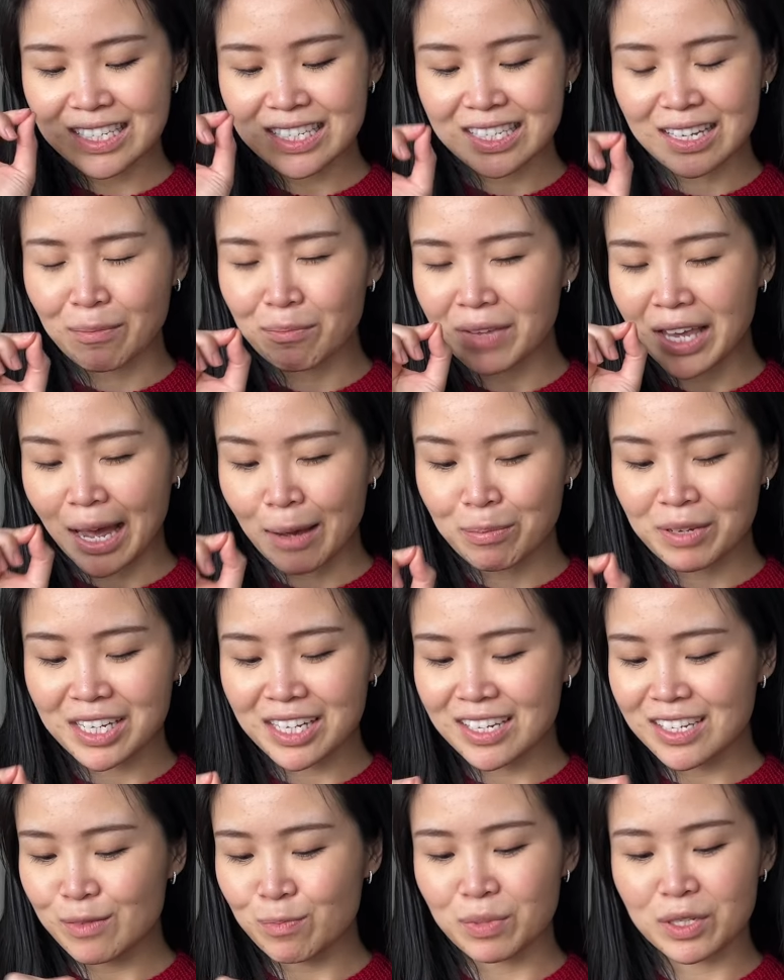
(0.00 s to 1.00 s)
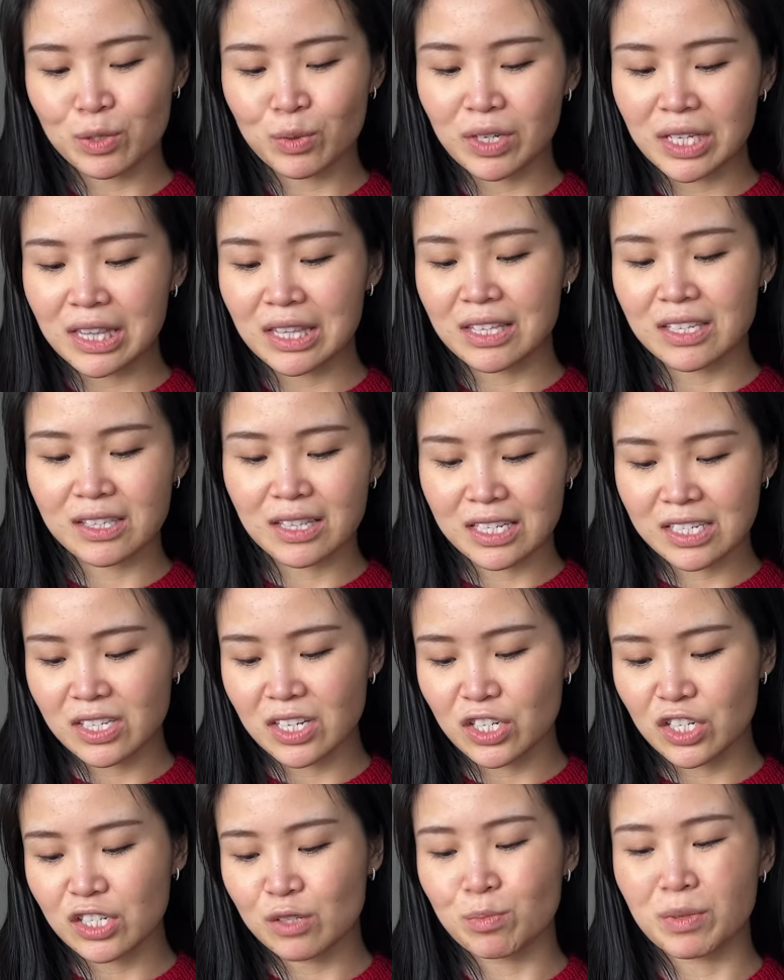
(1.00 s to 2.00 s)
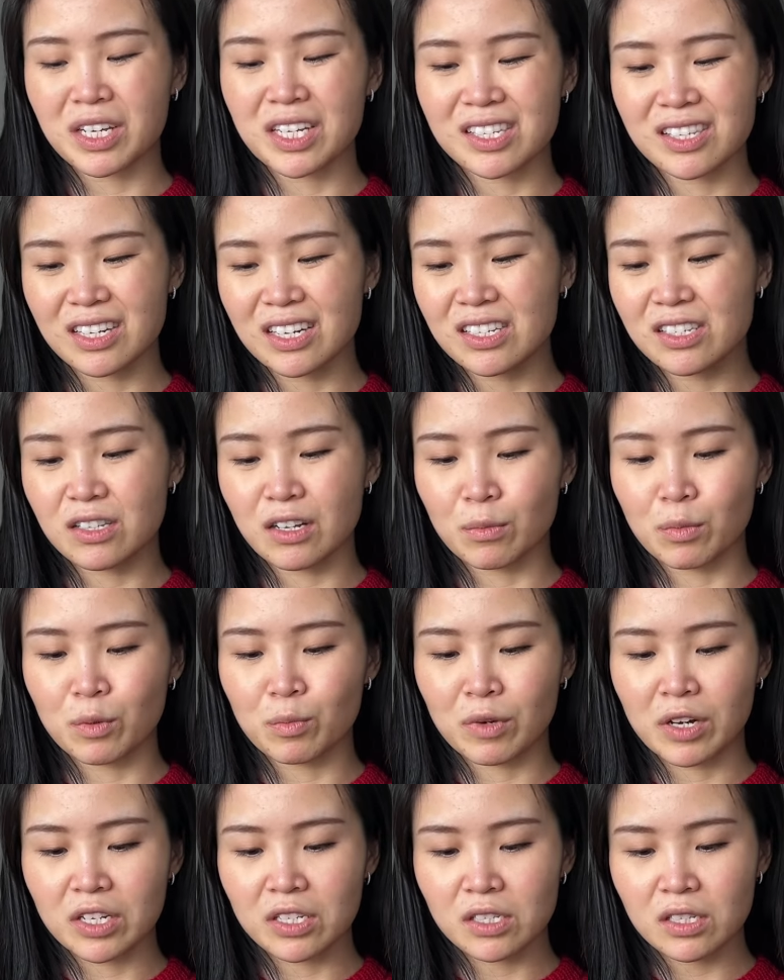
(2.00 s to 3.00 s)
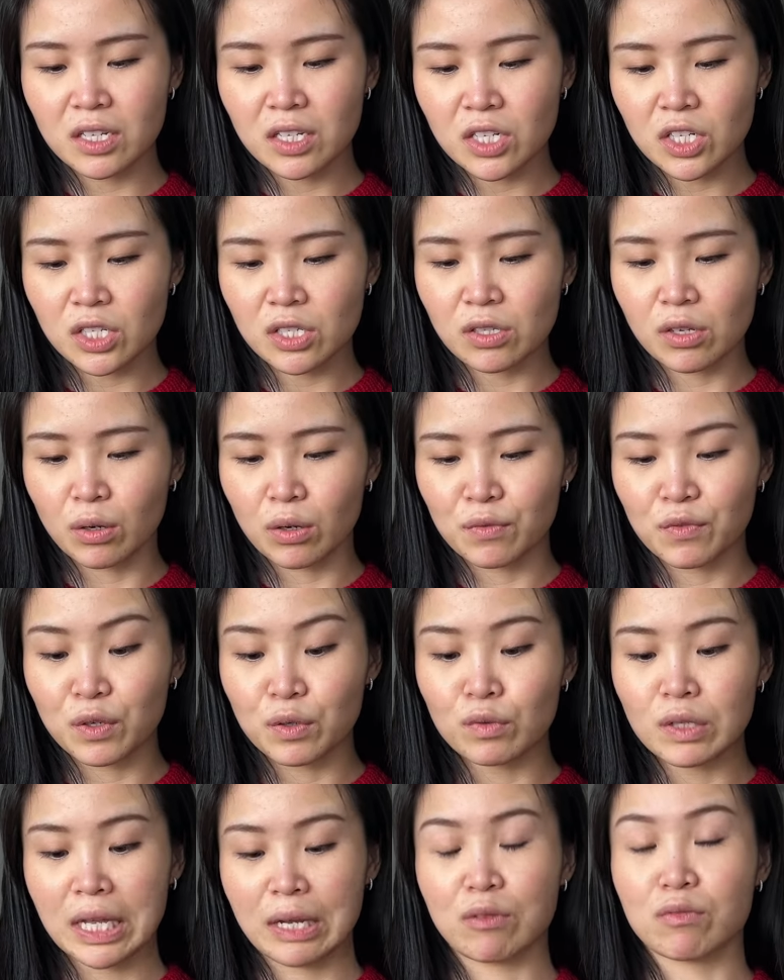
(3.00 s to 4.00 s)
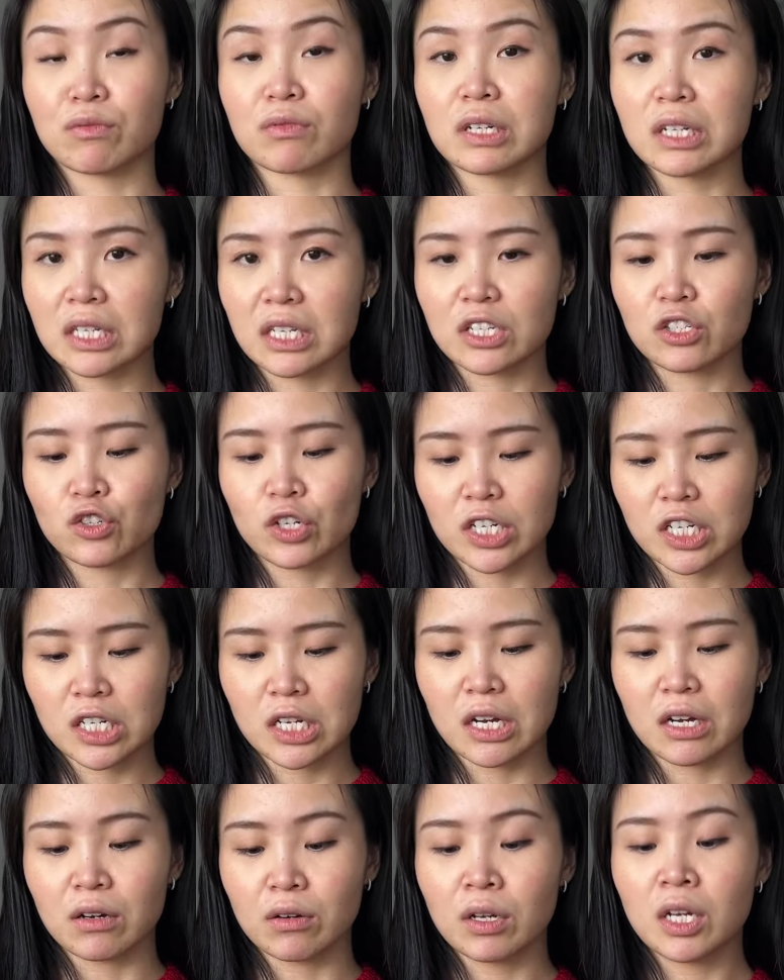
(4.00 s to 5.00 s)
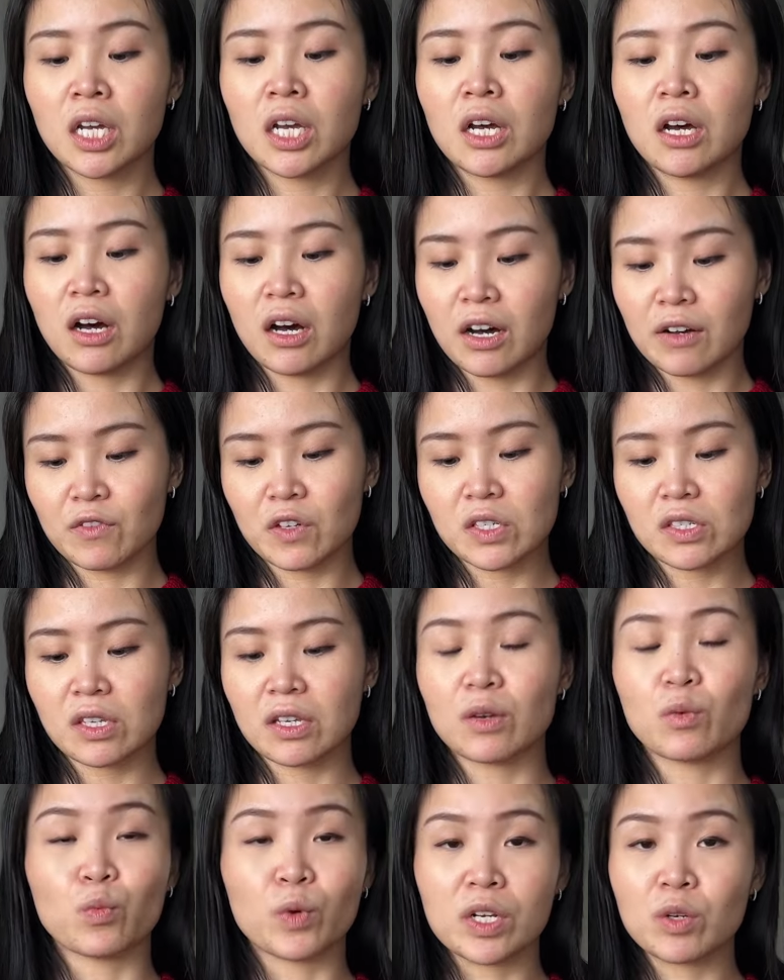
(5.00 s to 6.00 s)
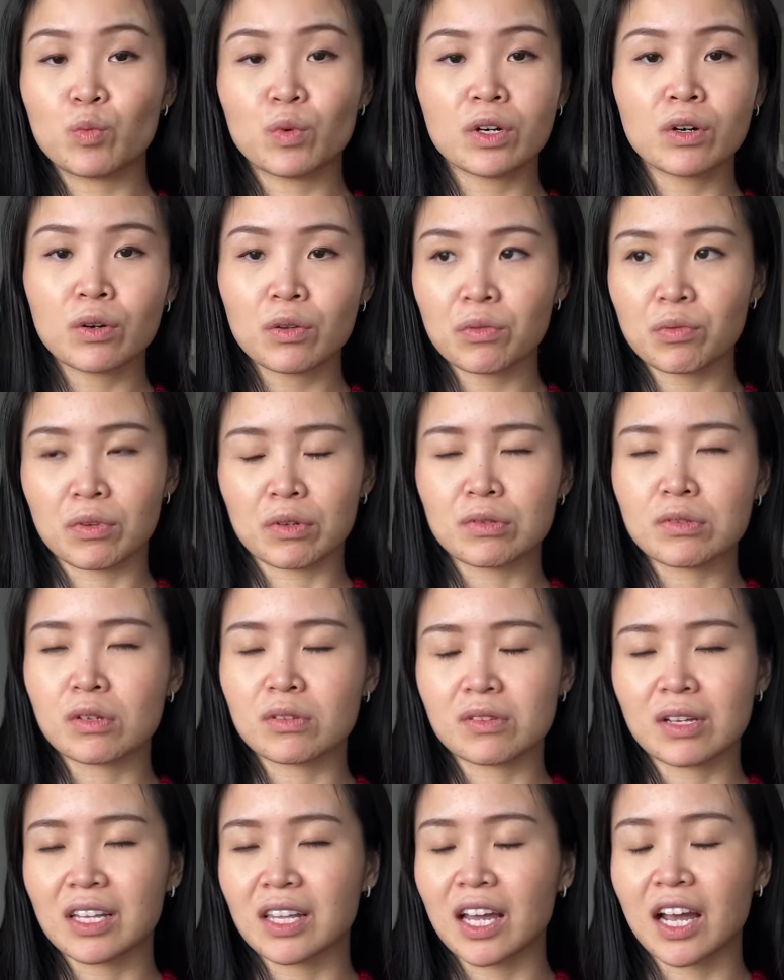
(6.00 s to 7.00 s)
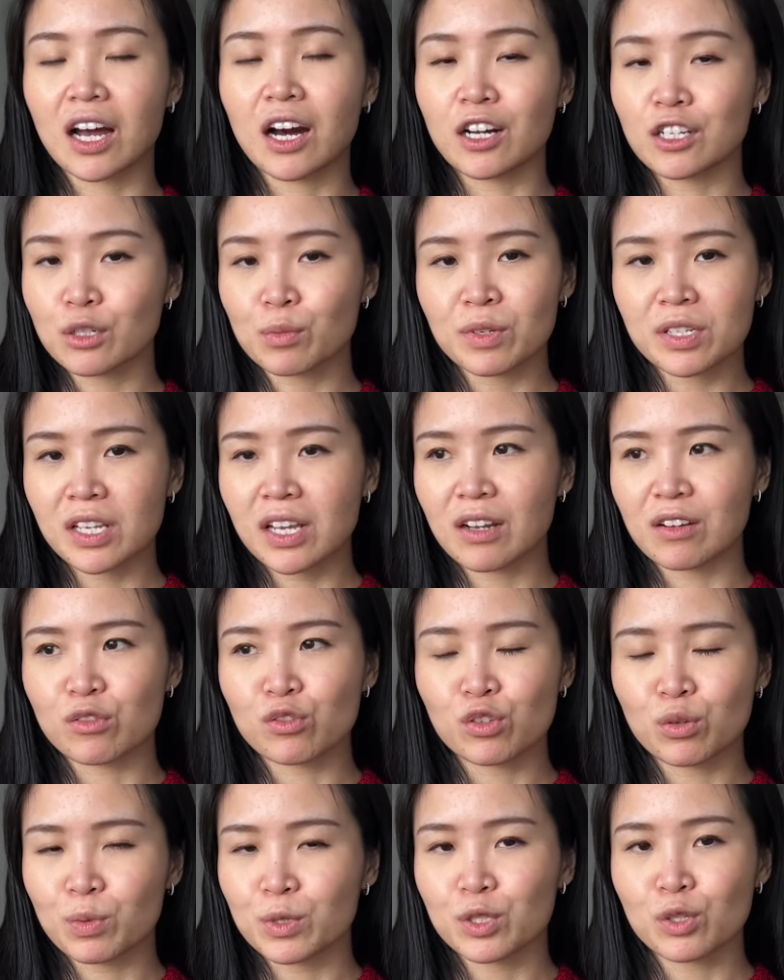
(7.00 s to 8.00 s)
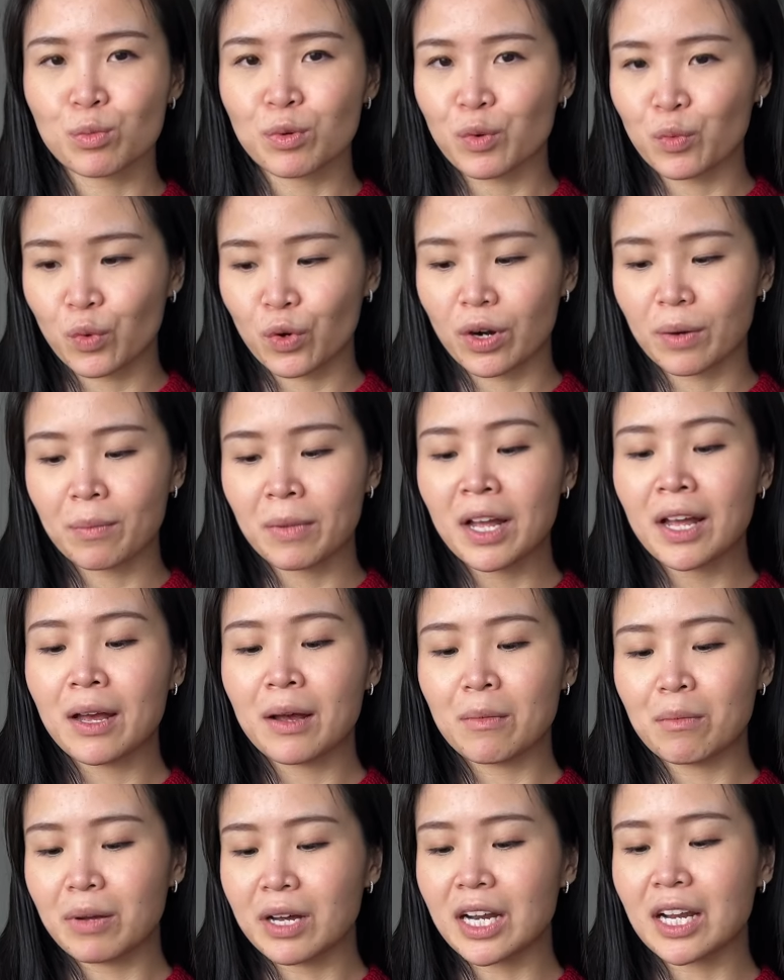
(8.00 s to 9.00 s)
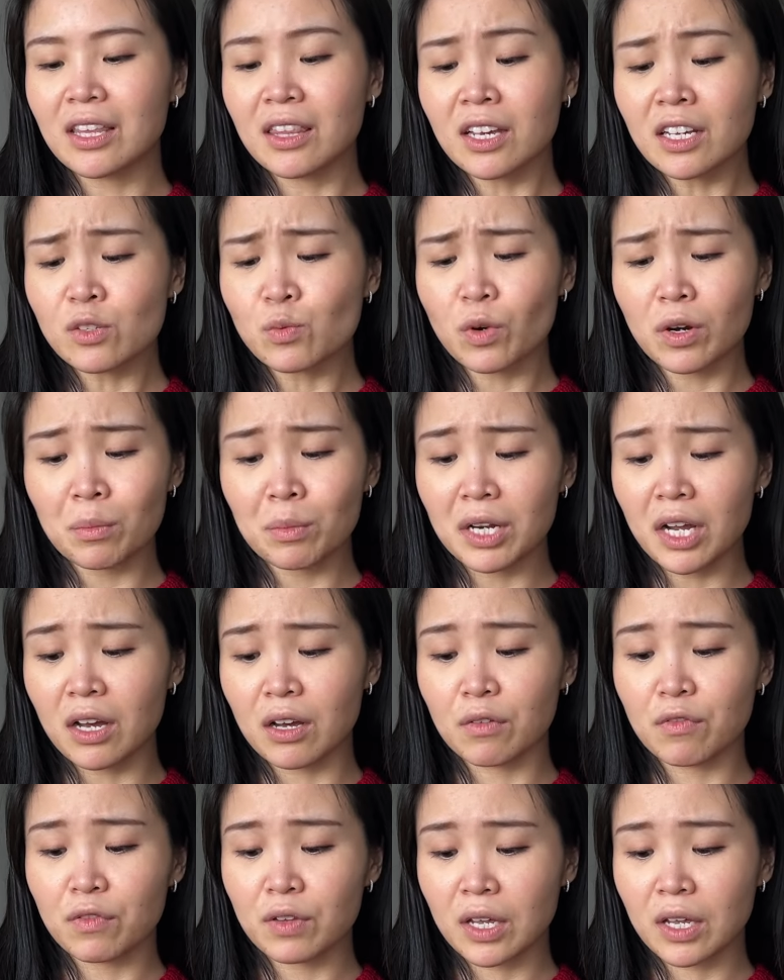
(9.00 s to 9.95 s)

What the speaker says: gappiness between the stitches because it is double moss stitch. So if you like really stretch it out, obviously wind will go through, so it's not like 100% super warm, but I think it's warm enough.